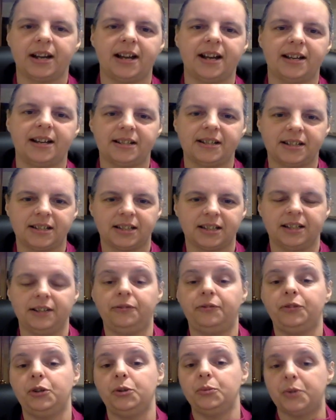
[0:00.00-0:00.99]
And
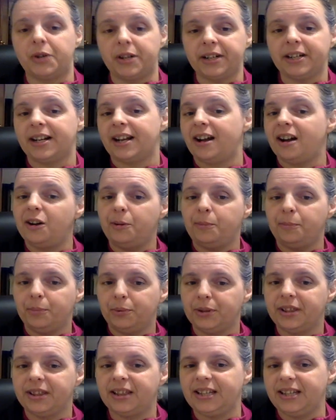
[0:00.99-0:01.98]
if you want help
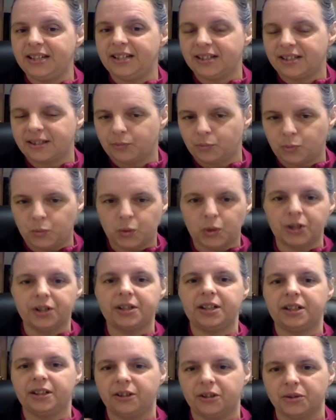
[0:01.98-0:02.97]
with these,
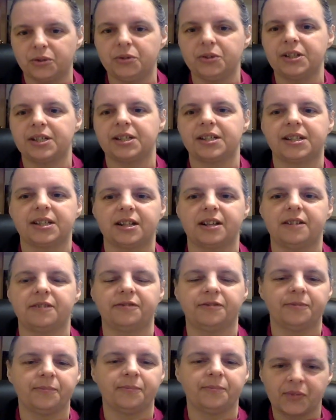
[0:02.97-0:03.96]
working through this
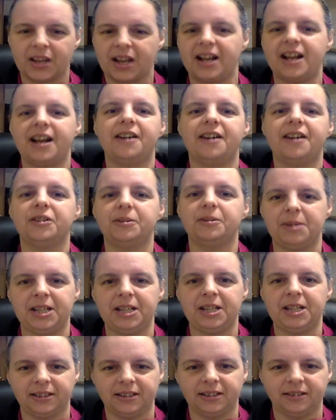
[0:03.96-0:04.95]
stuff, I have an
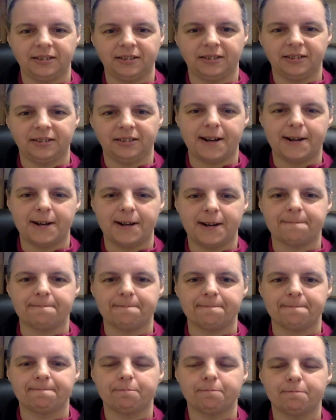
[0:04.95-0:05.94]
amazing
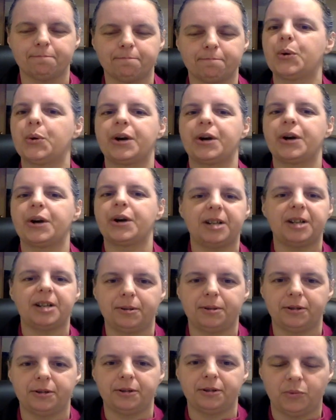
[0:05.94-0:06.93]
program that I
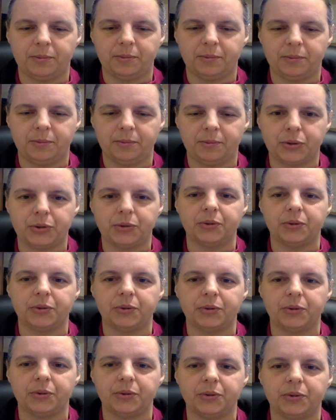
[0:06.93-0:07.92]
put women through
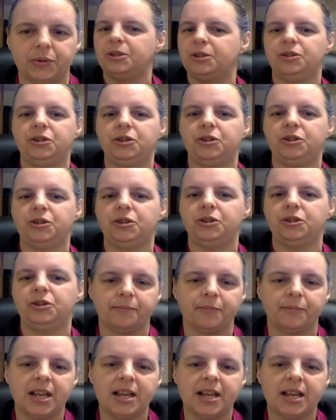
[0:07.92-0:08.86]
that helps you do that.